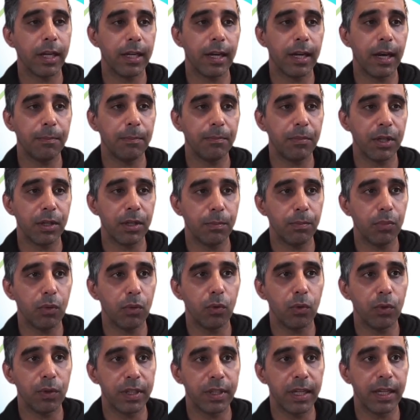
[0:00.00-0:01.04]
up in a
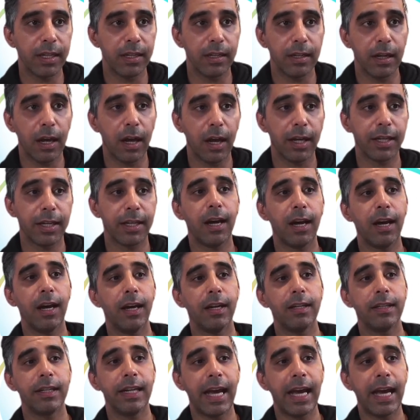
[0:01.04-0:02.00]
pool that I can't